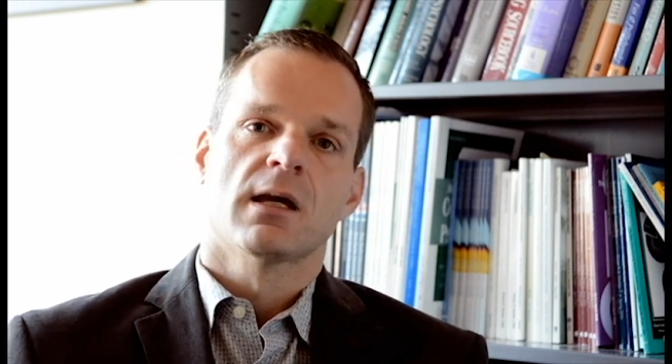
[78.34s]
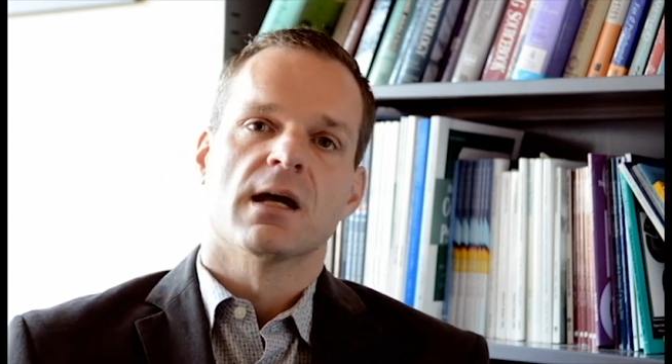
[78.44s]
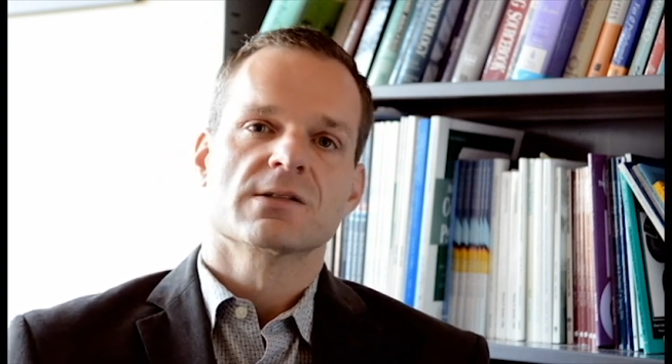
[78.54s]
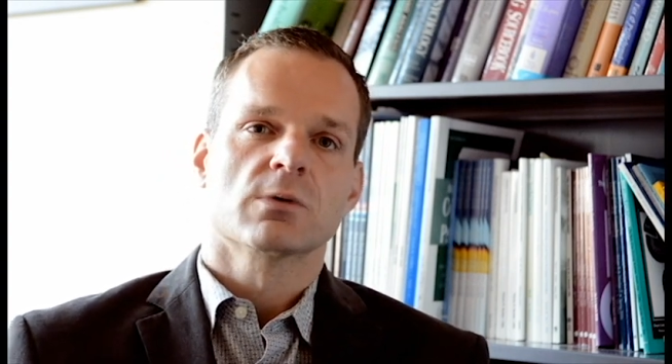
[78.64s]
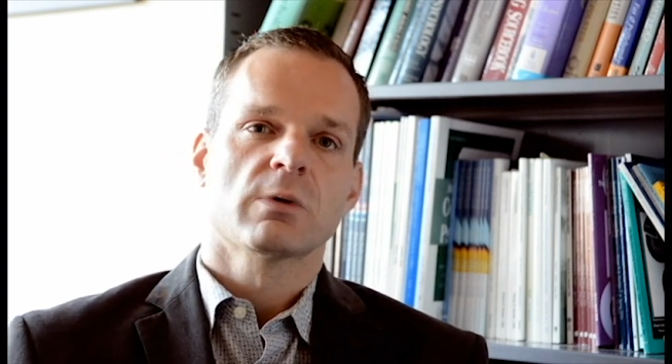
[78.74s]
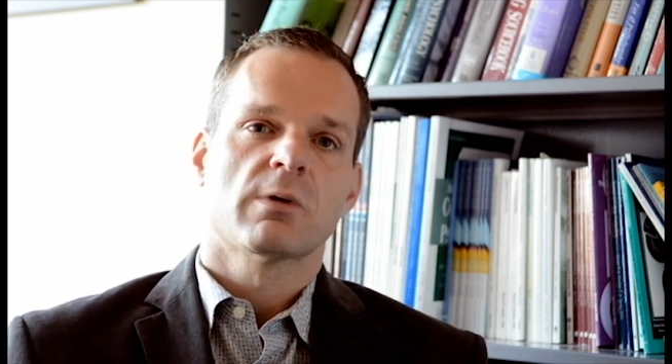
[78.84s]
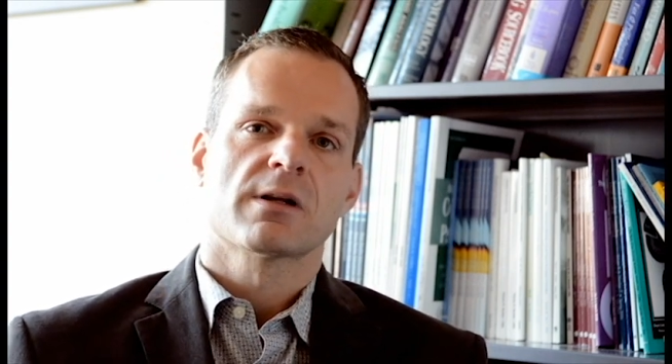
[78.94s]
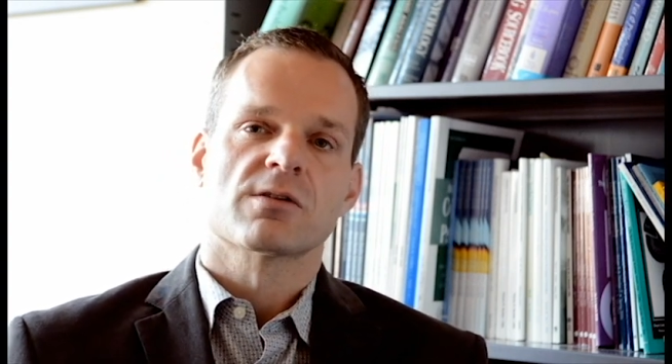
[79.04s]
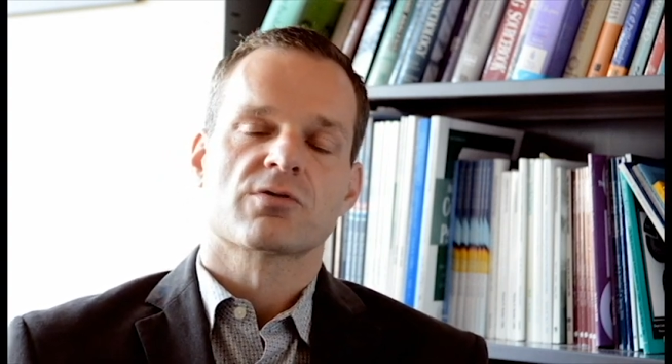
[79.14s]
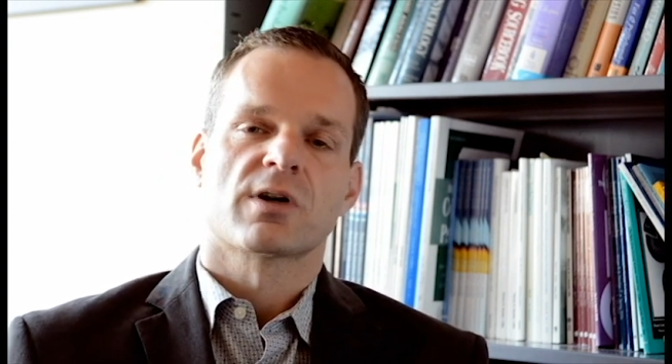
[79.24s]
And so we
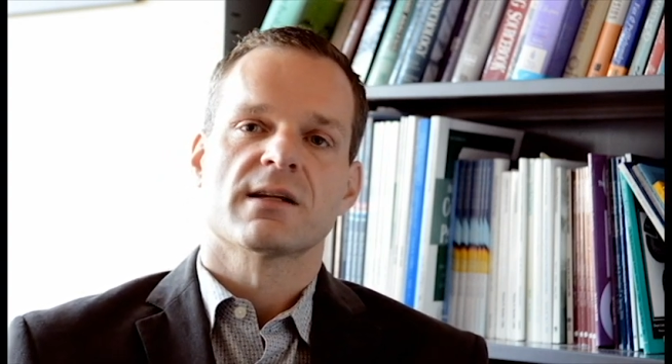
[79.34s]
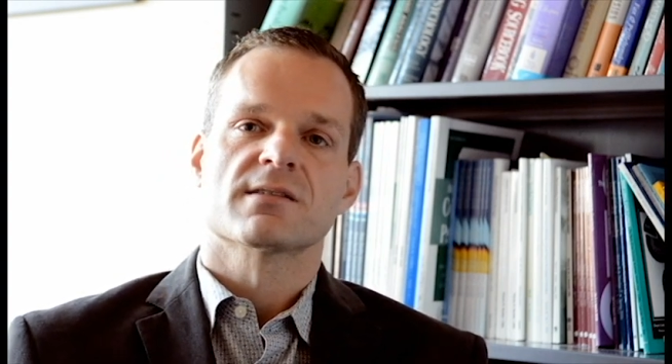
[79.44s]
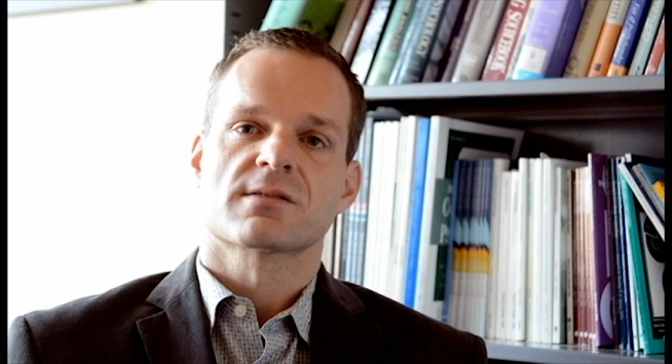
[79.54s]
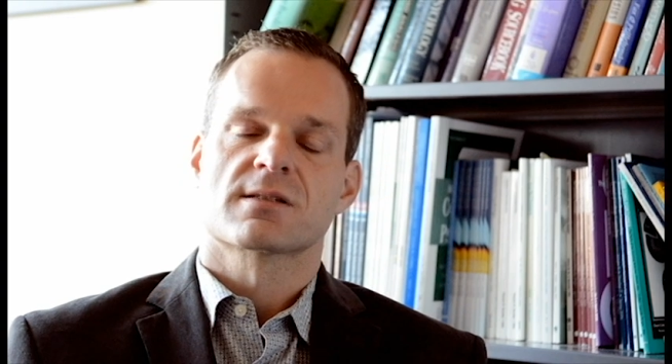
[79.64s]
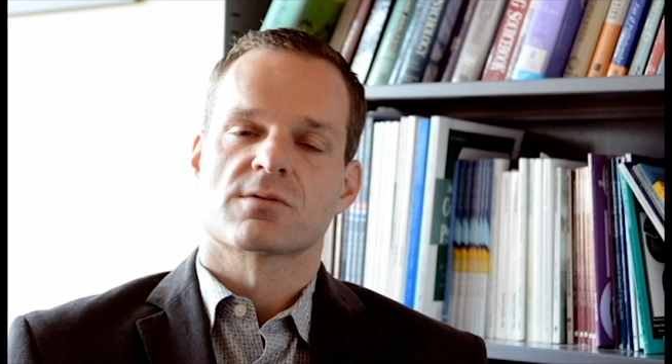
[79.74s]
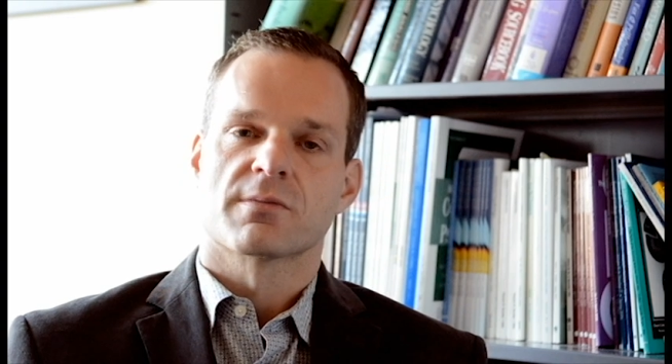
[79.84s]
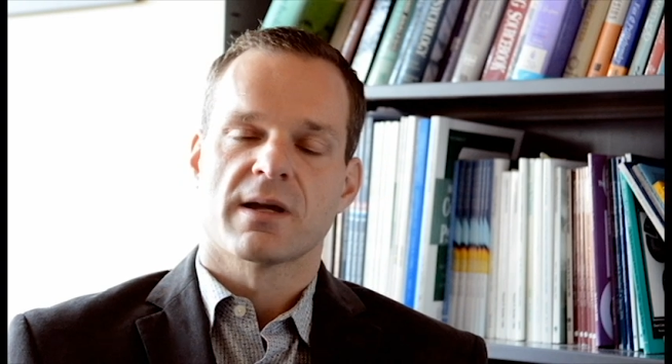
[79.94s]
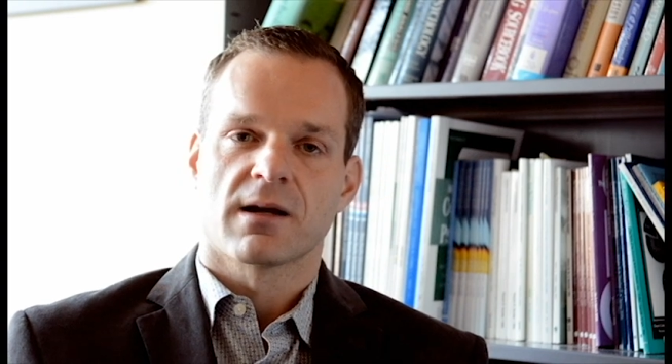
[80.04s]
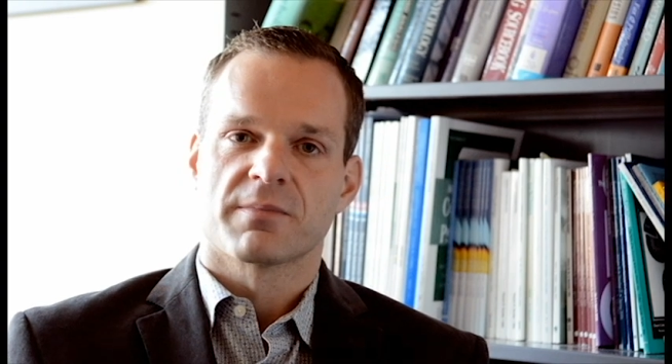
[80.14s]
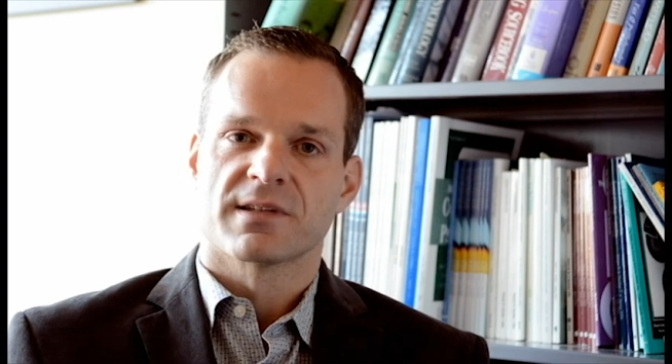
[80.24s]
wanted to try to sort of
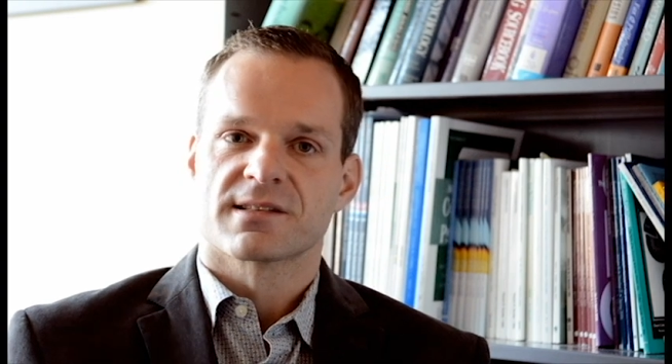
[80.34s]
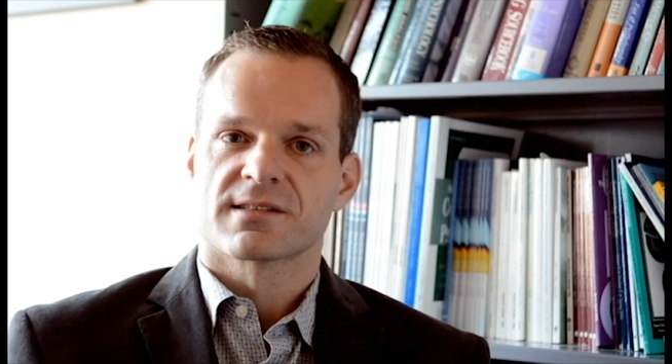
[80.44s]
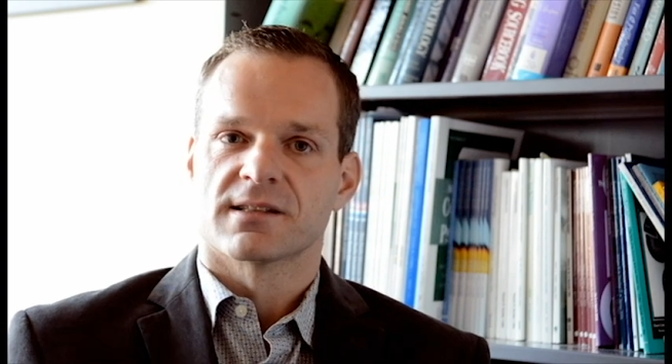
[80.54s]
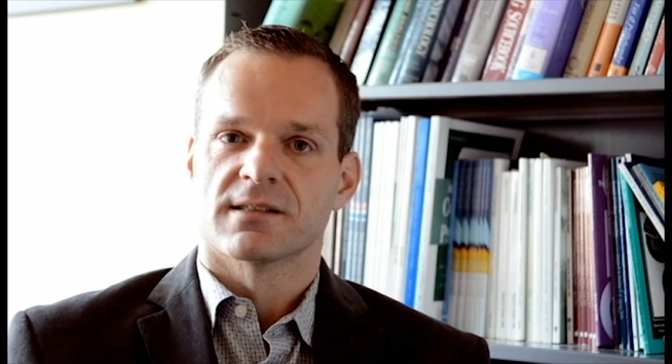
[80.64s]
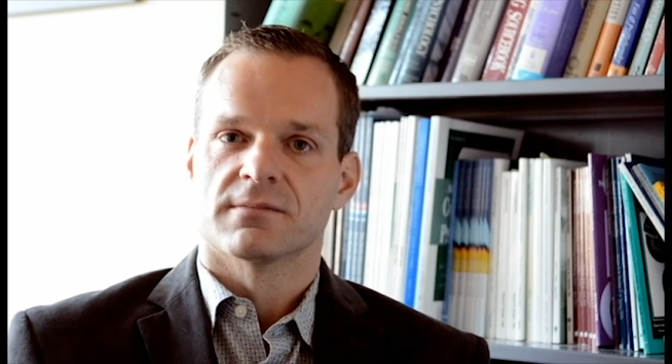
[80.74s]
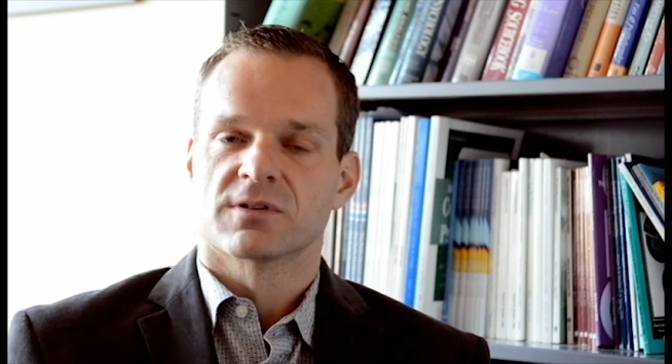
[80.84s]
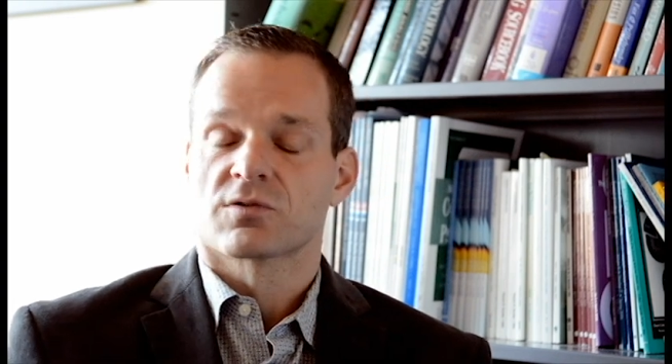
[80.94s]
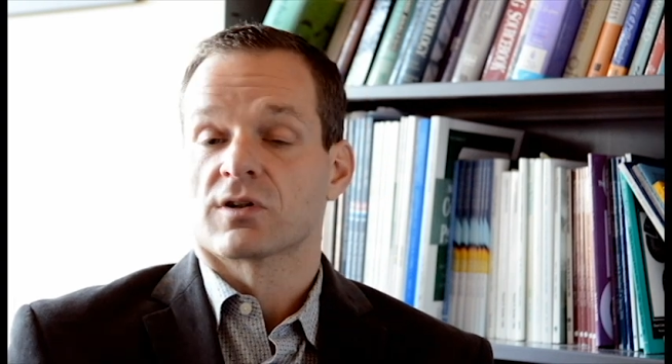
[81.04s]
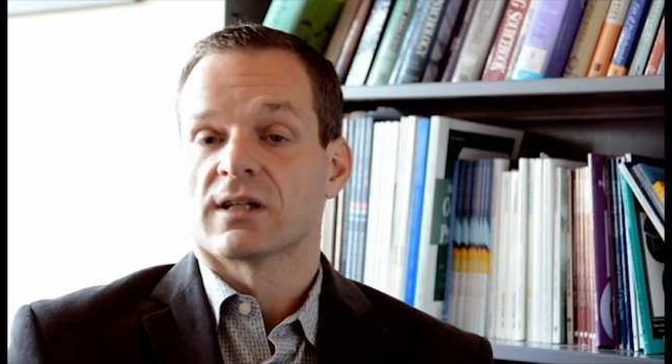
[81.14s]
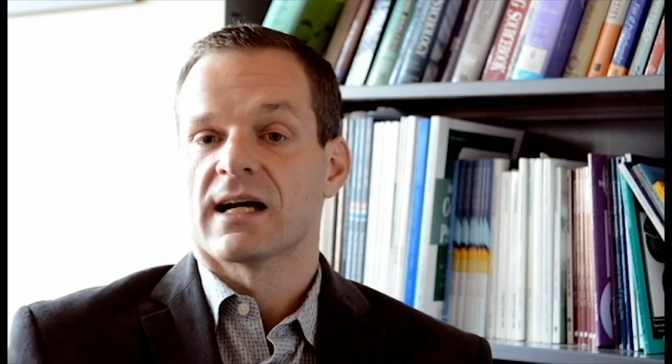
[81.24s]
make up this
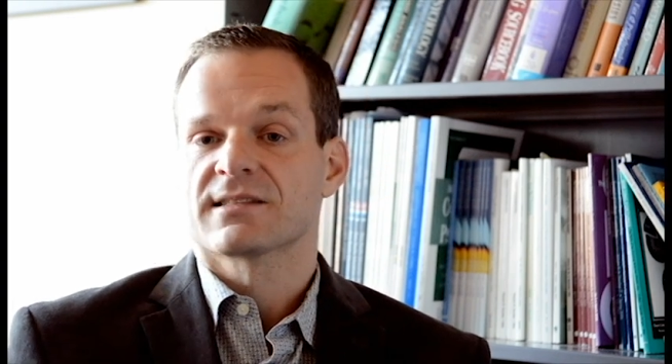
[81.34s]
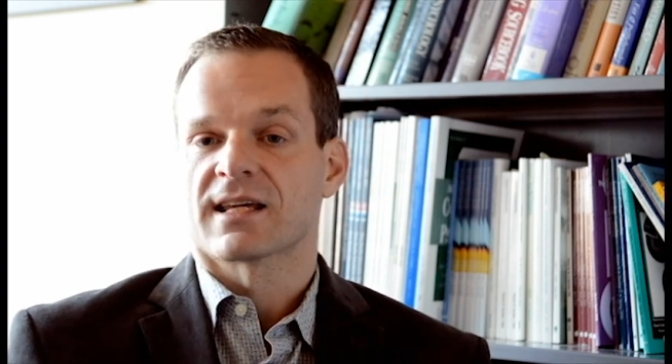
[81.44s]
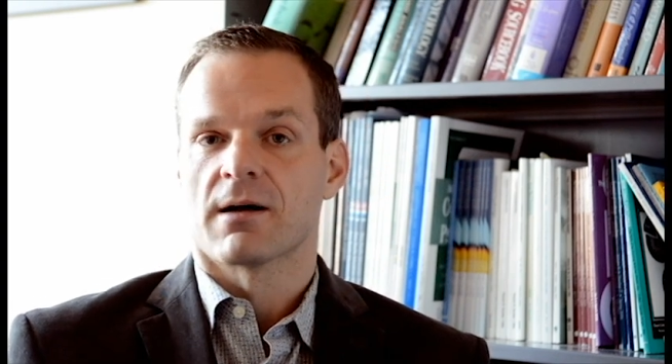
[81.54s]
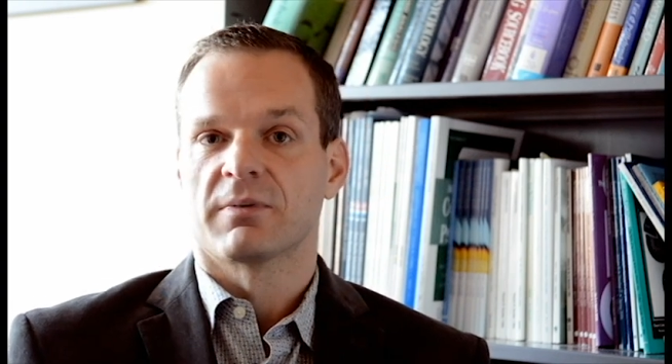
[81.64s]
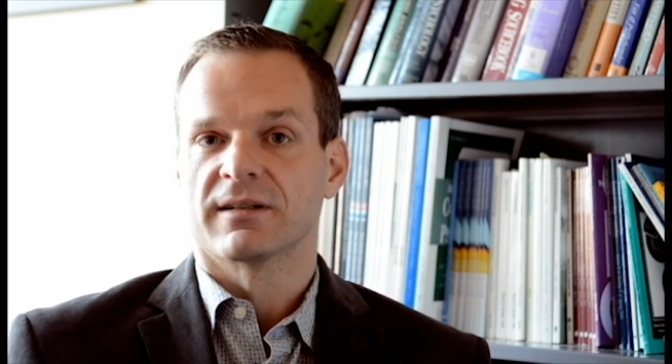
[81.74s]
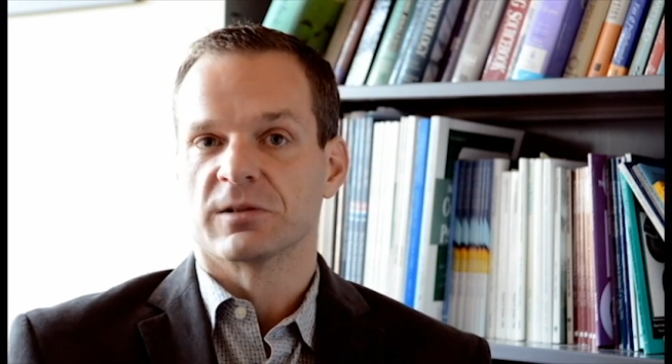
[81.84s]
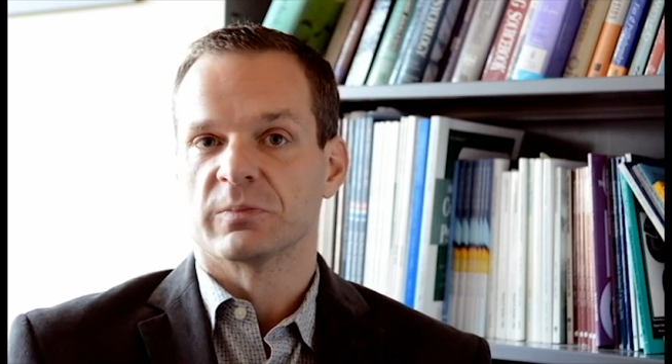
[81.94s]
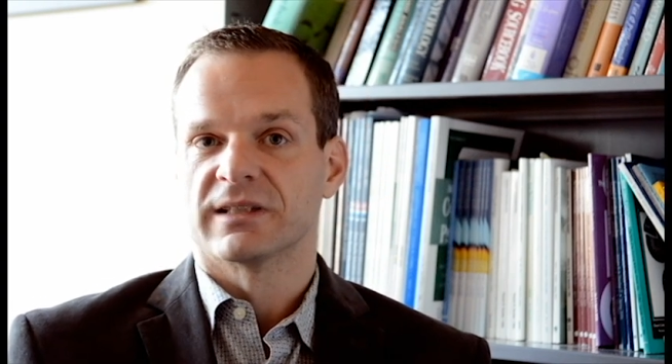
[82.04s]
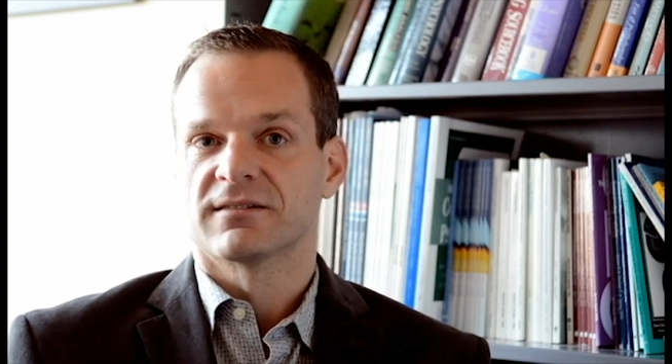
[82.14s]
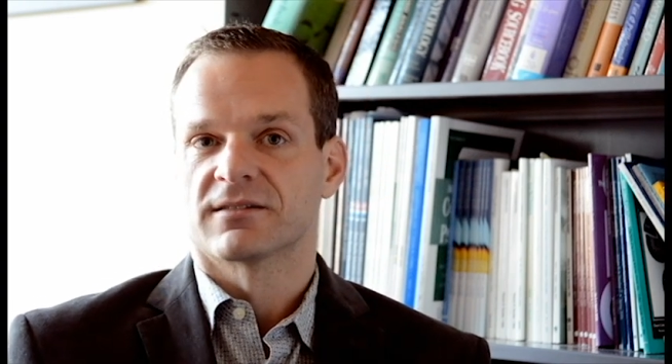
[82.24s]
social class gap a little bit,